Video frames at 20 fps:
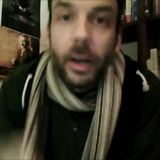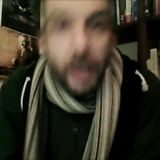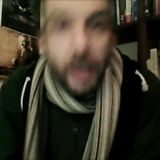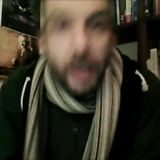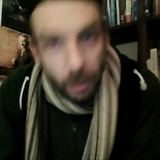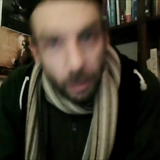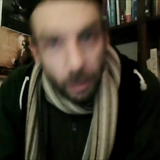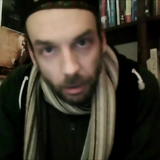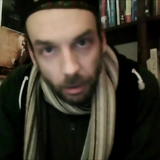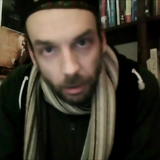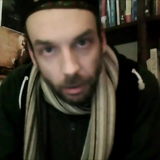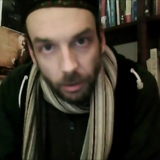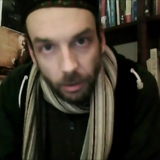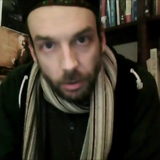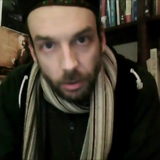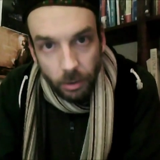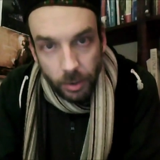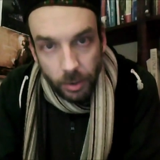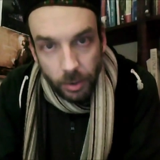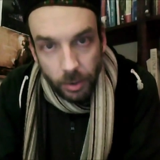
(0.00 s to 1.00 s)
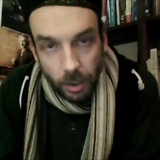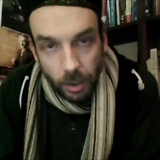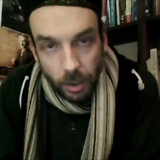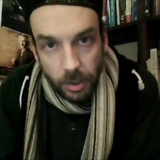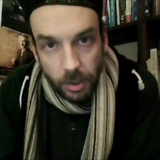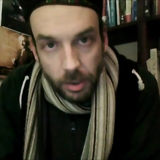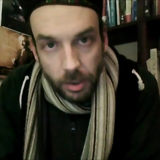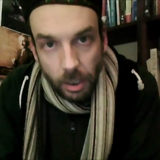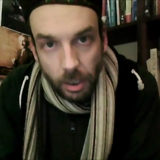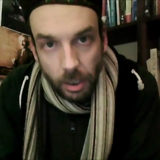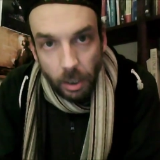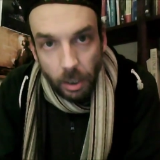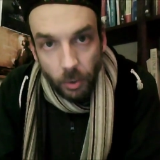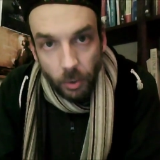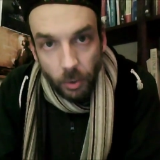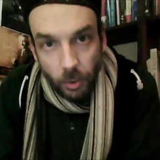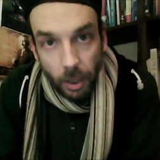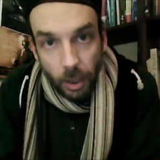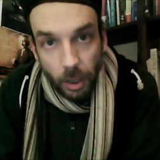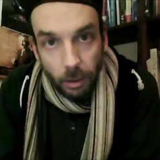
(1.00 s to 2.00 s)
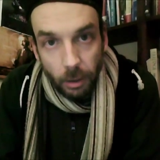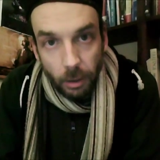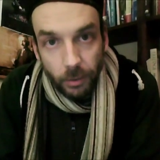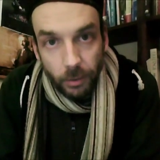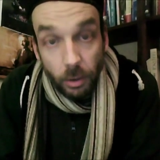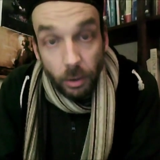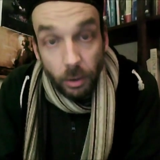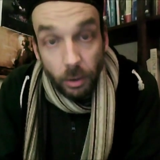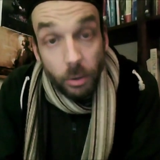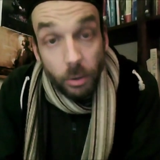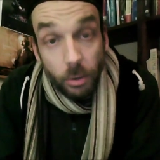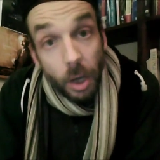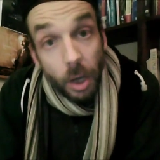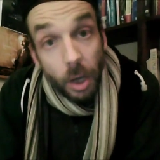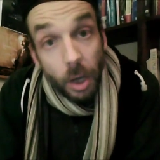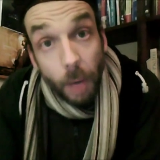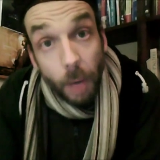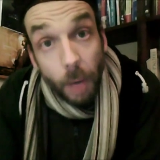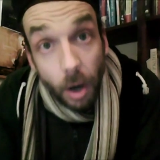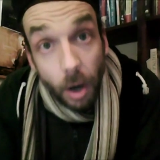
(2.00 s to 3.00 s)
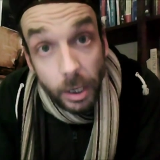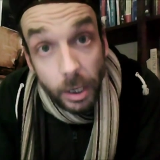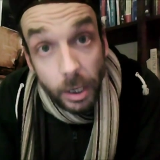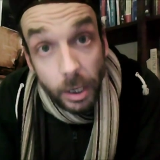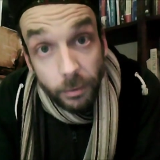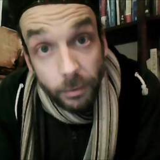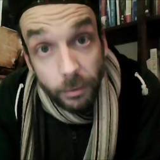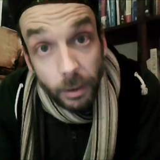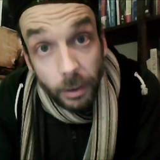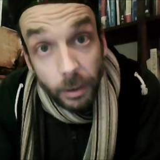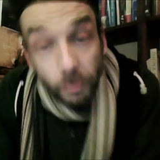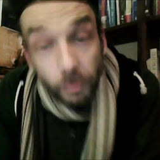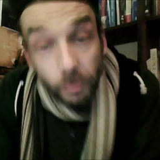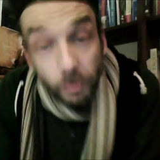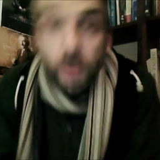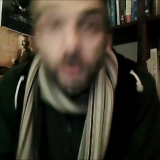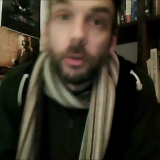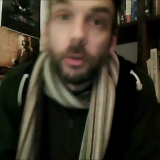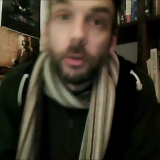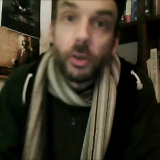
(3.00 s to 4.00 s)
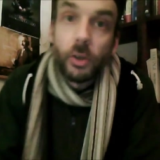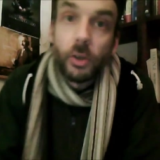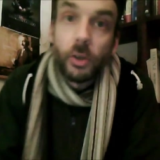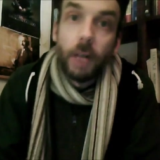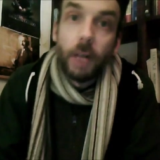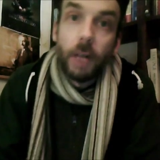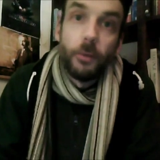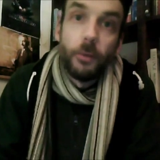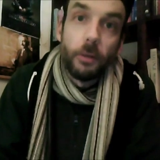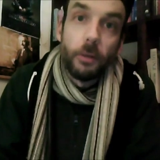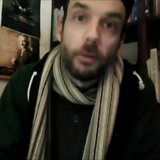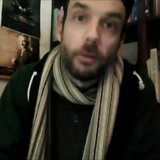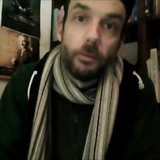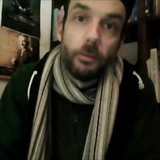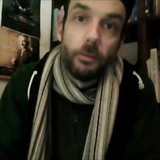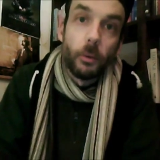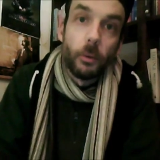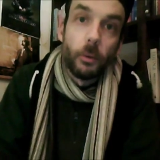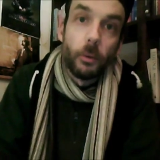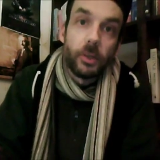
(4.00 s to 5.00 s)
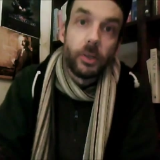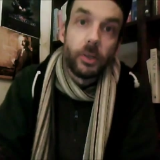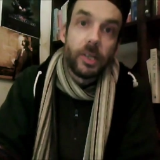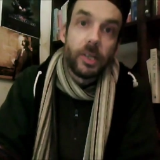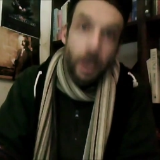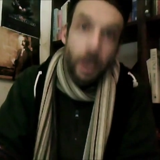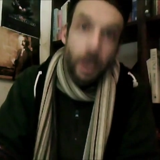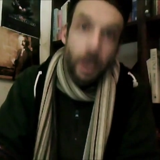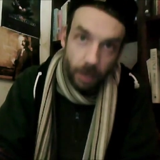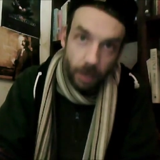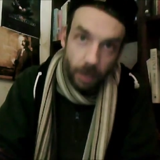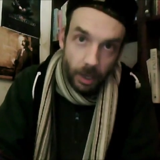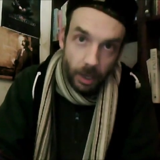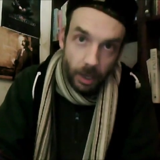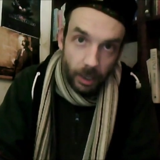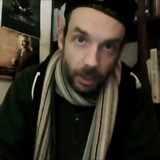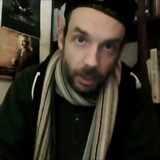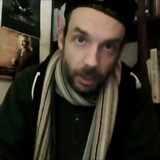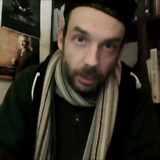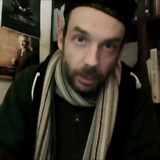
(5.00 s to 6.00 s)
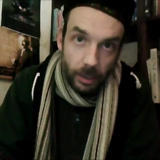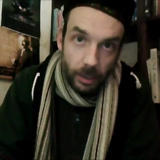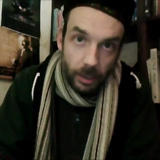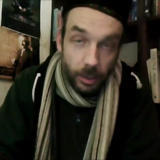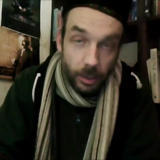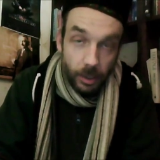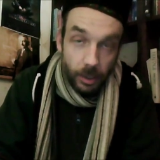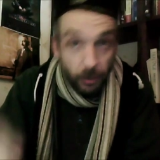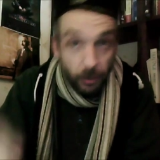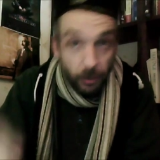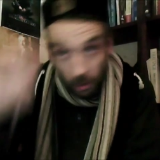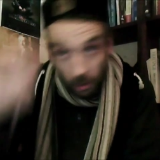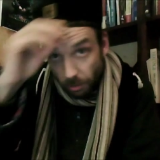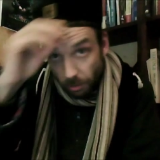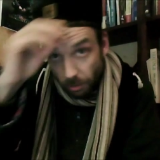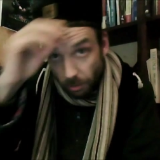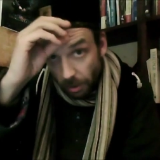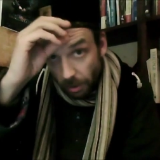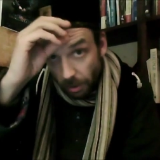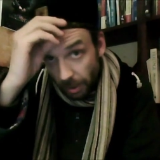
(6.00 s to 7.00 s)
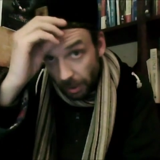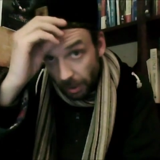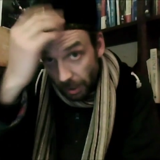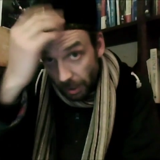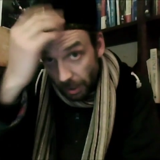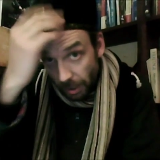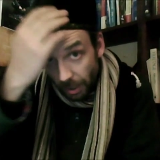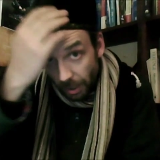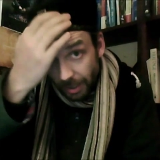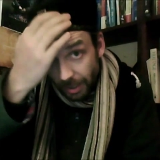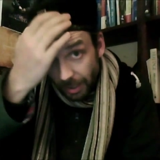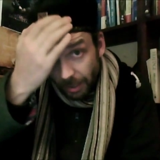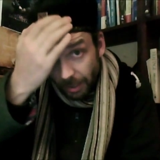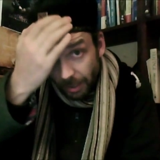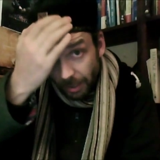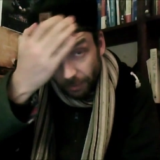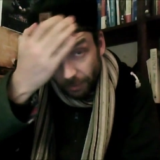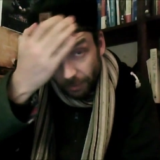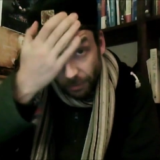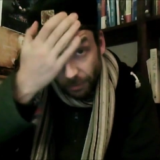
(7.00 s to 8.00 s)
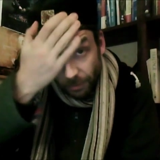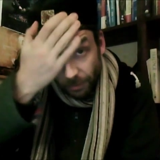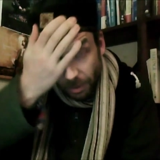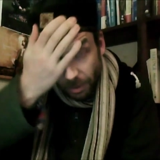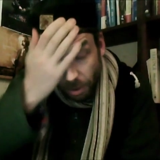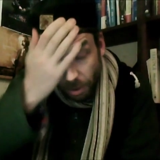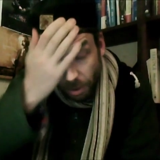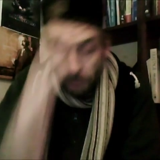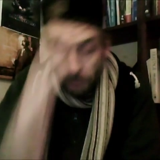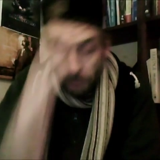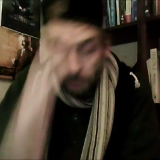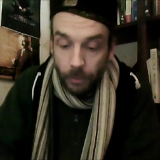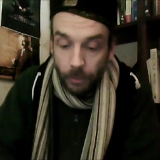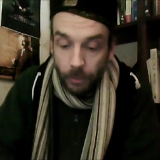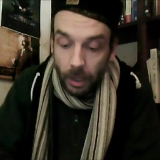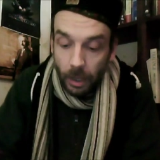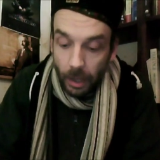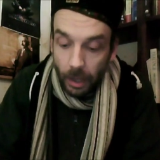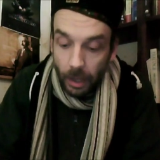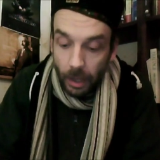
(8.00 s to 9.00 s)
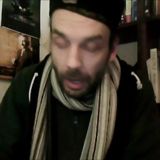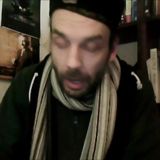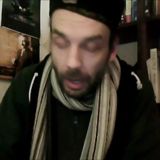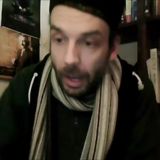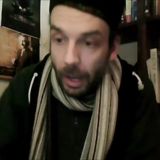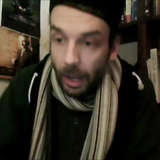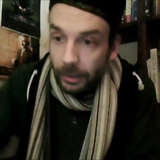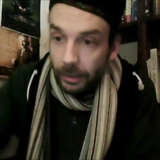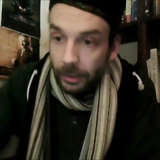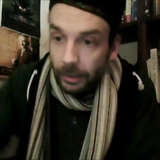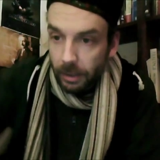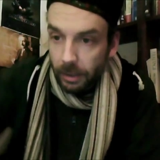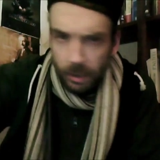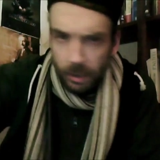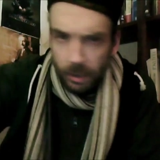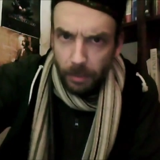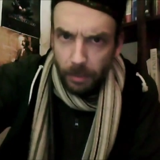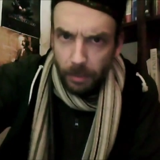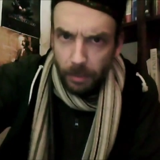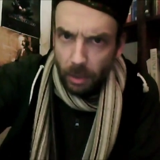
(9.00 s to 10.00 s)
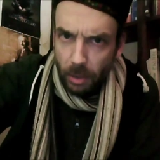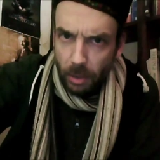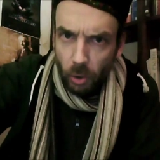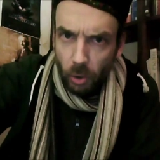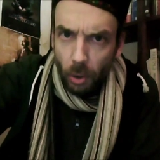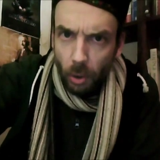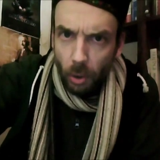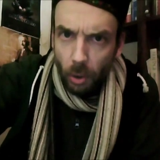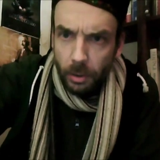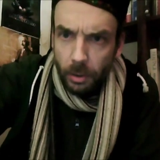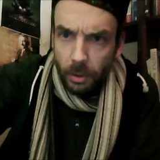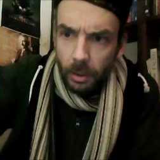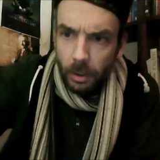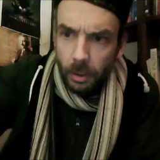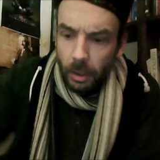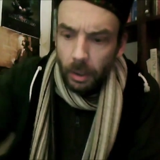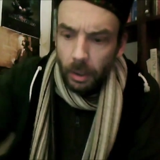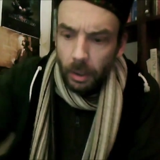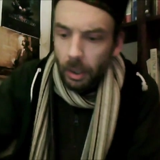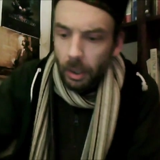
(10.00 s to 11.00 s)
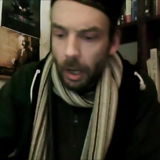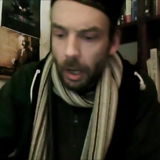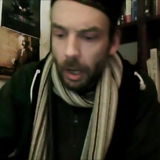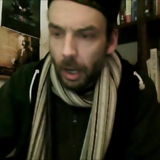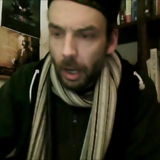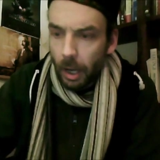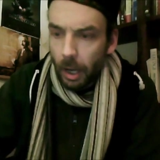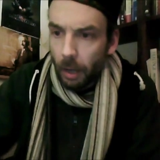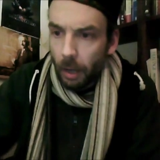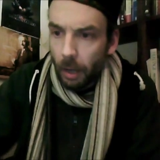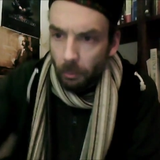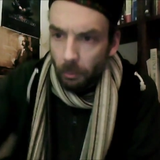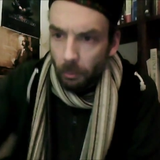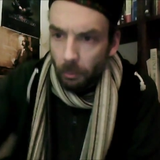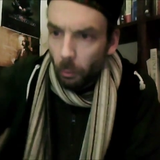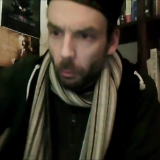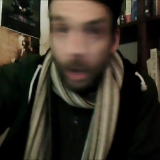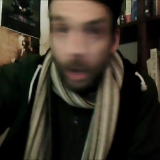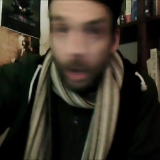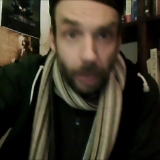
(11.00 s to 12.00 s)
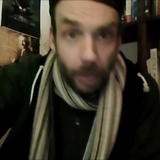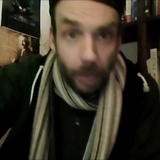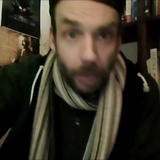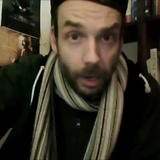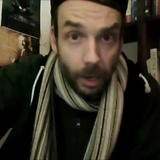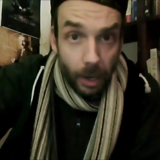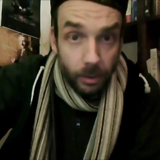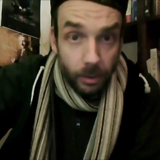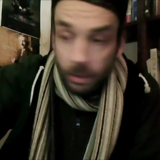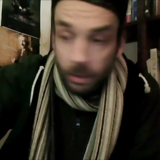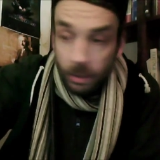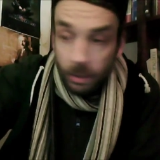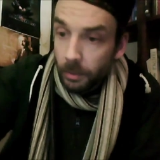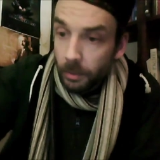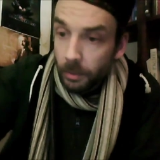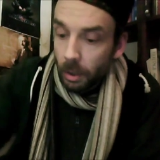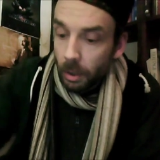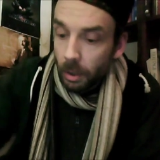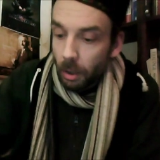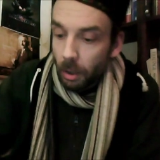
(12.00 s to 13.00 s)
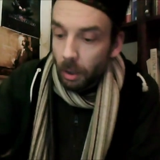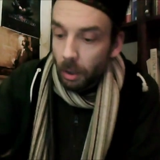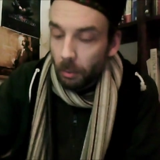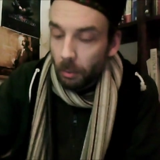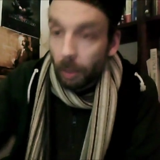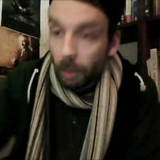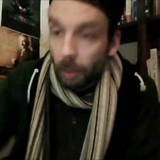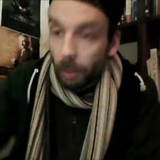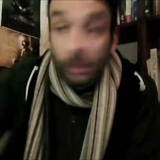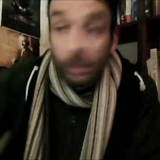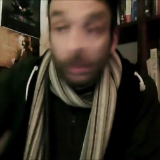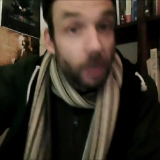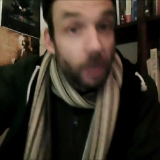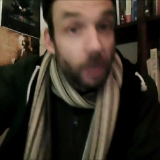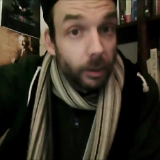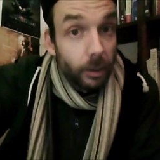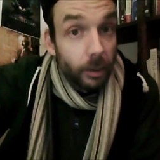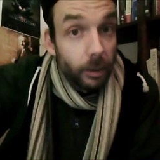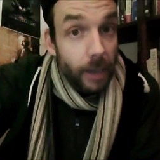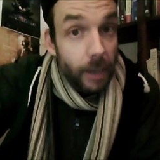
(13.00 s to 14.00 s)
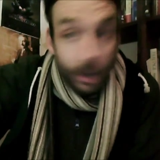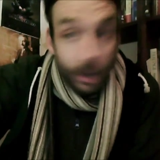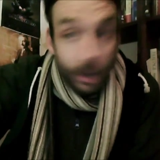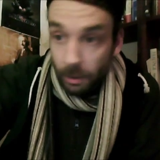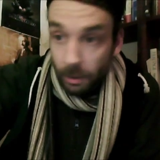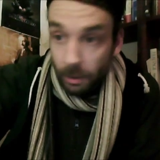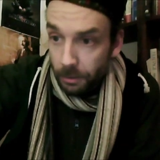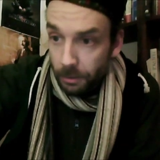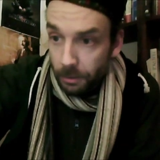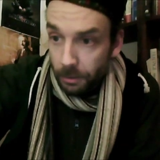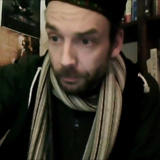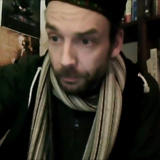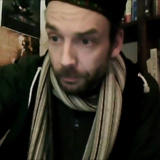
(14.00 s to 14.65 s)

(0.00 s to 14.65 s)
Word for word: here to discuss the trailer for the new Tom Hardy film, which is called Child forty-four, which is set in the Soviet Union in nineteen fifty-two. And this looks to be a good, uh, well-cast, probably solidly acted,